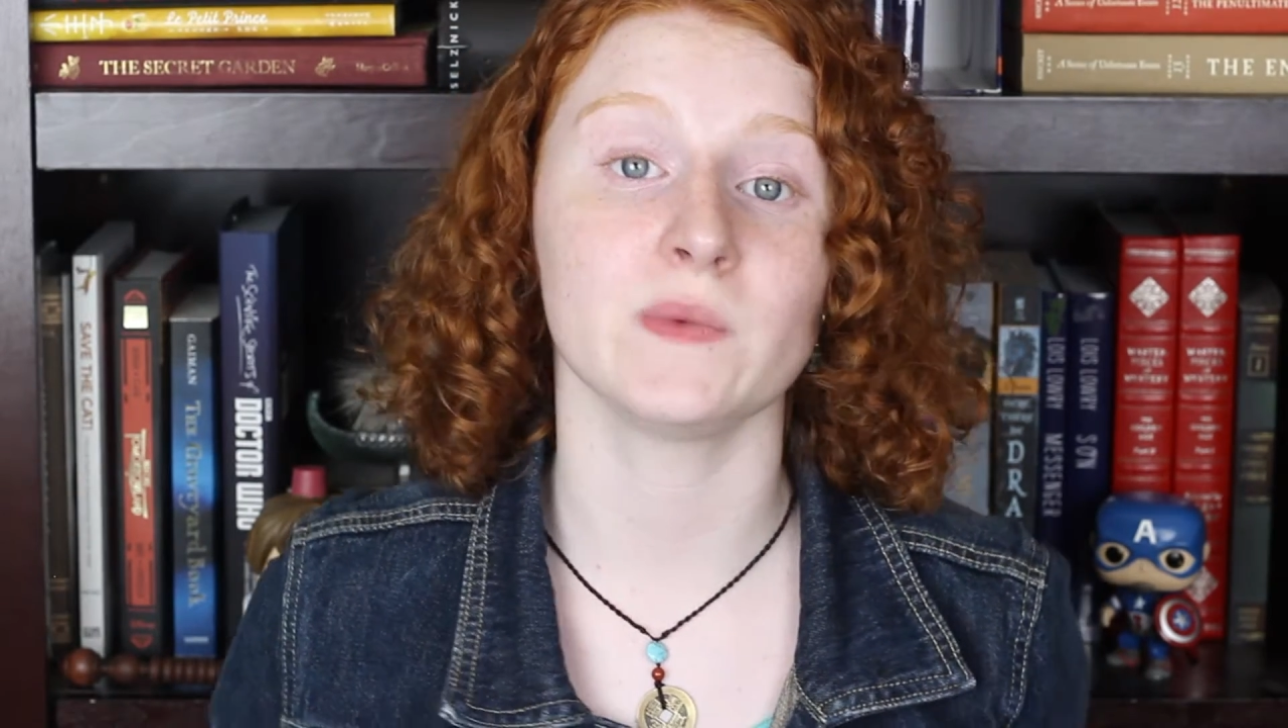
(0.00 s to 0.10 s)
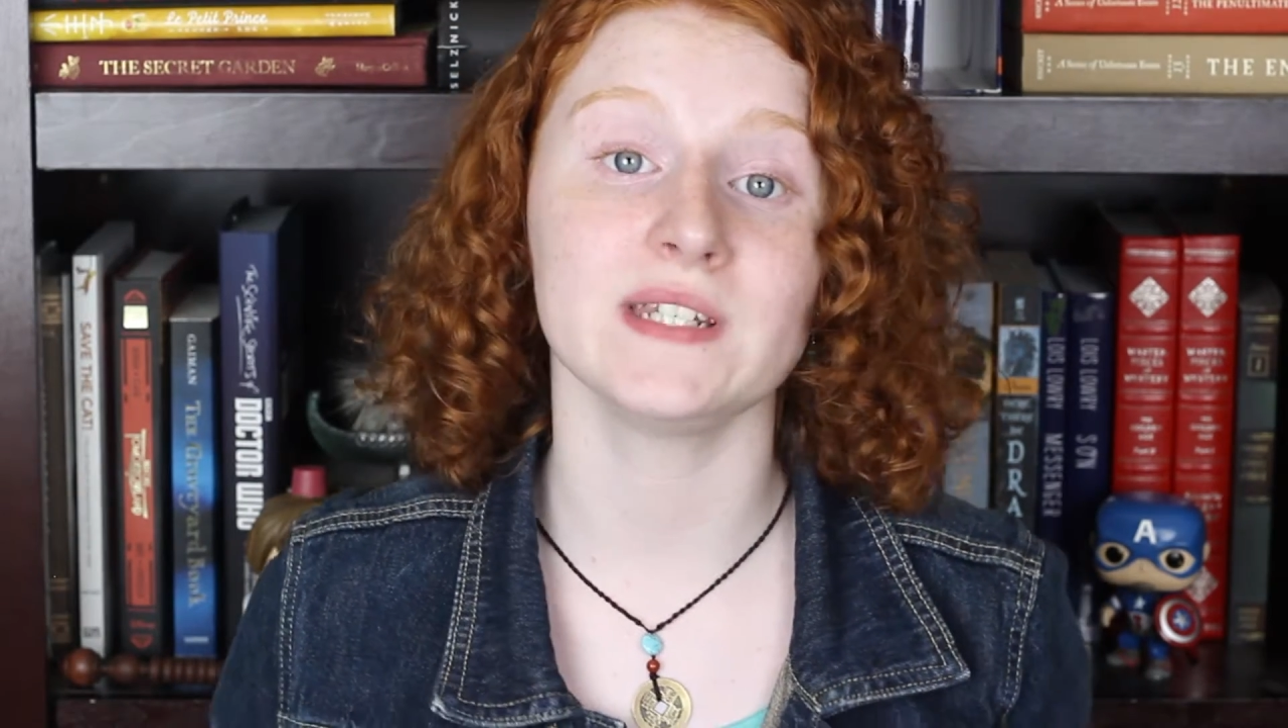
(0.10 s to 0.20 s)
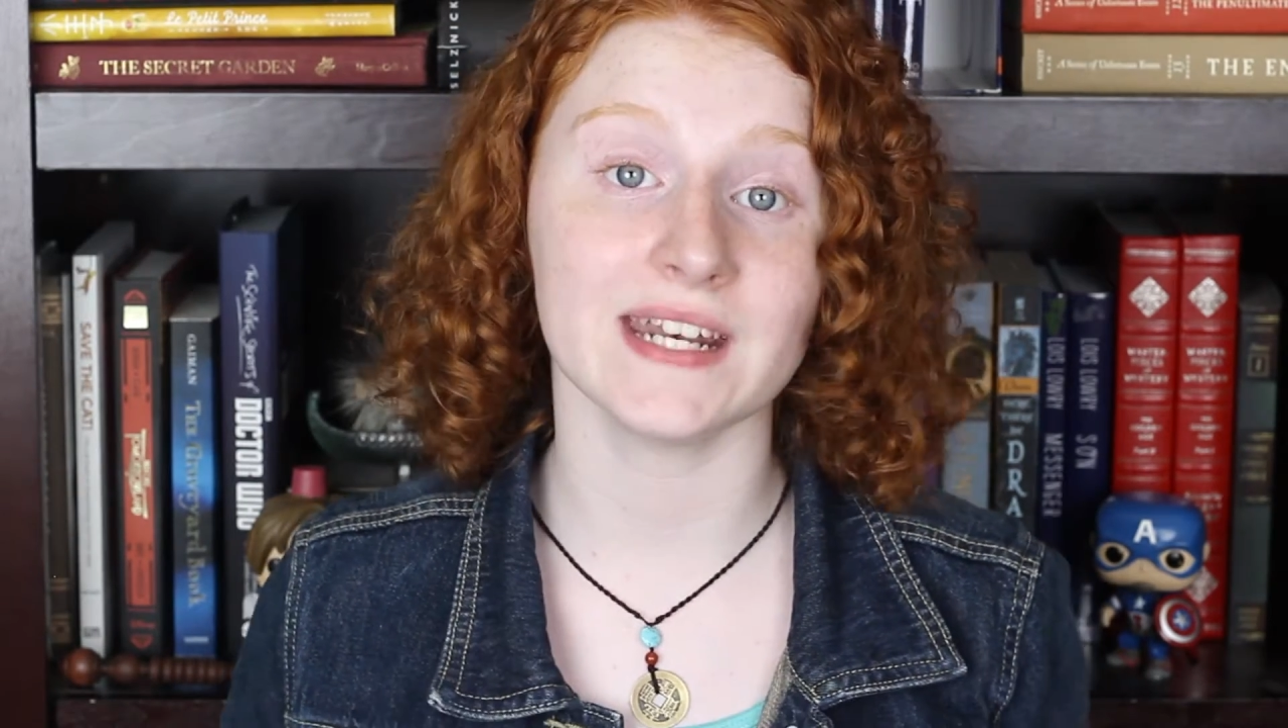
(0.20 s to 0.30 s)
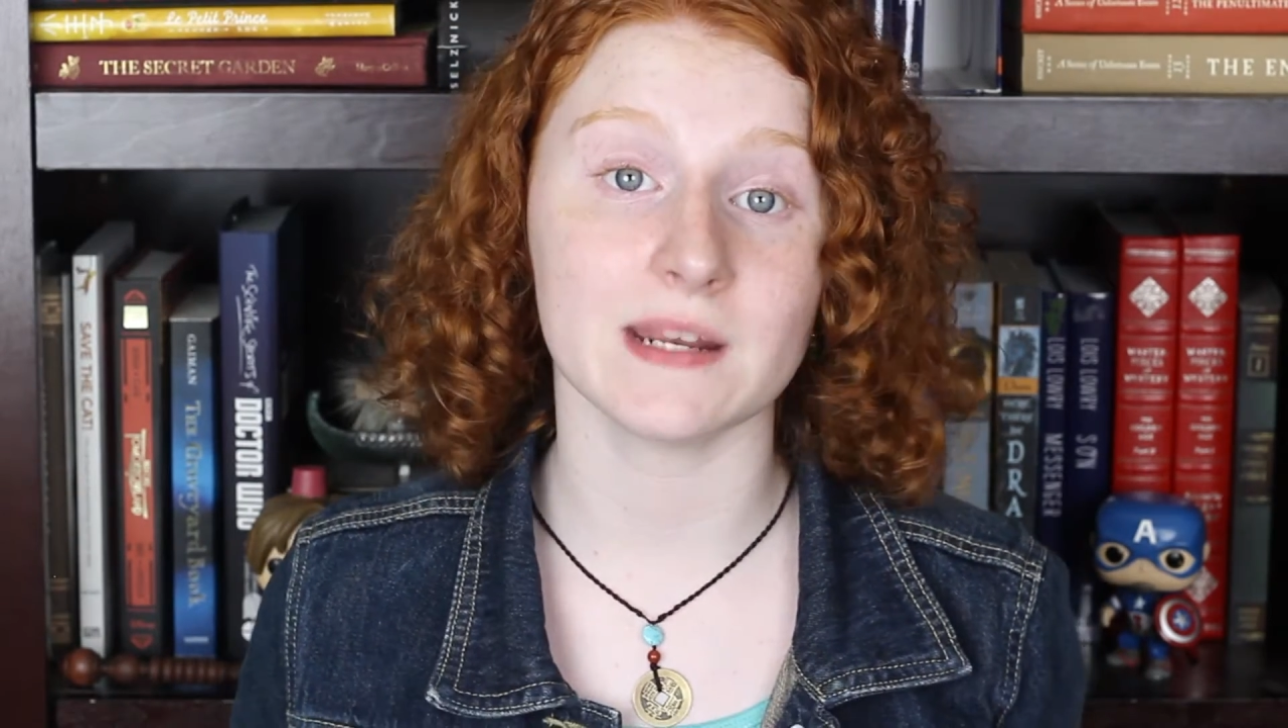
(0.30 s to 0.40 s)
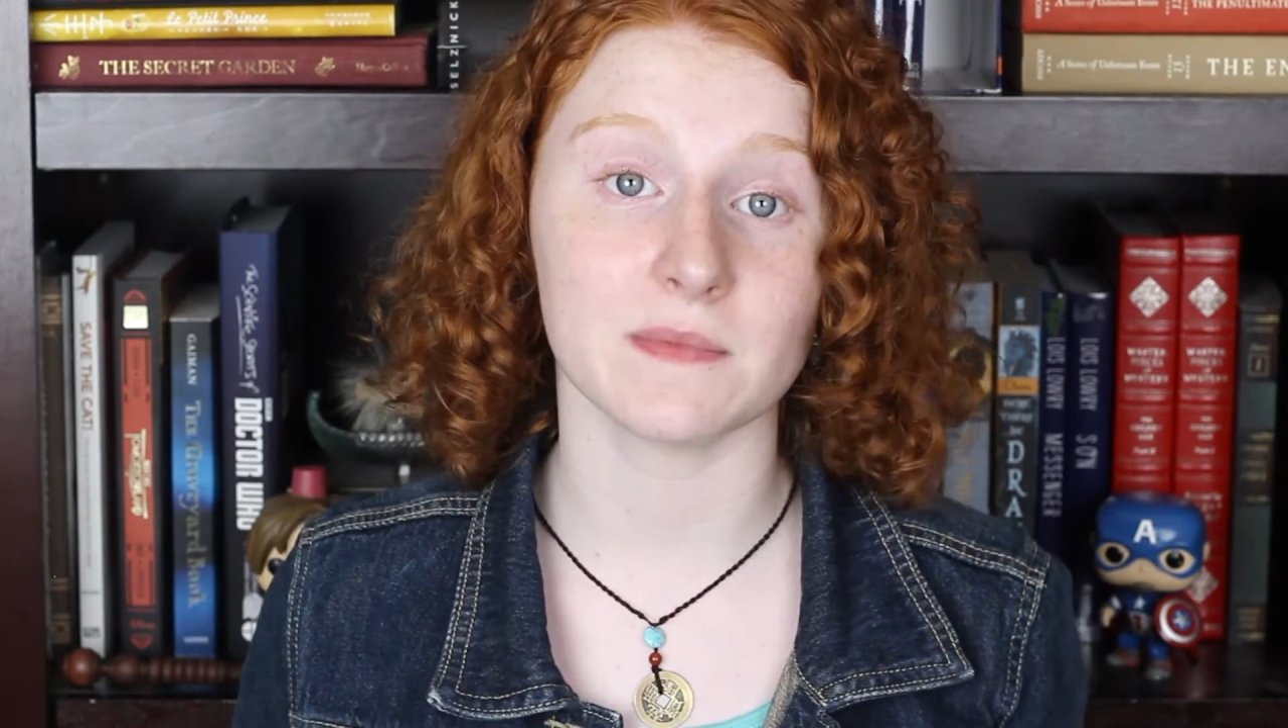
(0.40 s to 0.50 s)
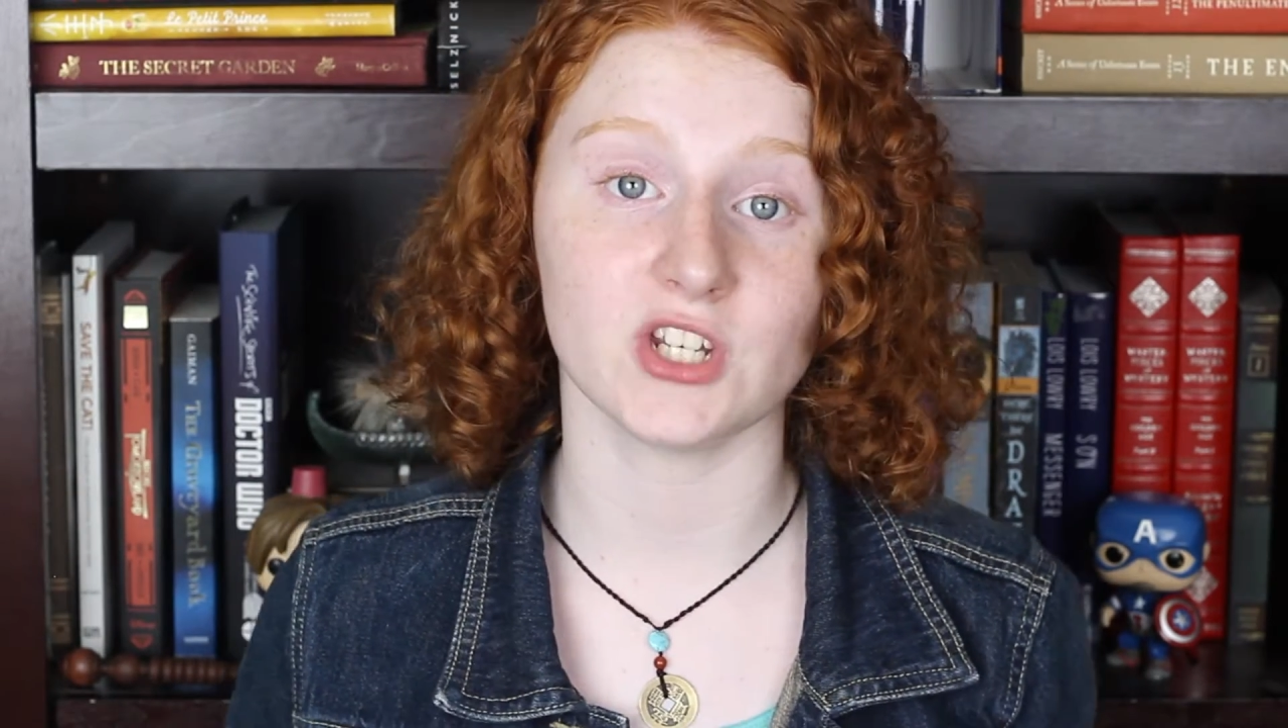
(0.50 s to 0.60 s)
when knitting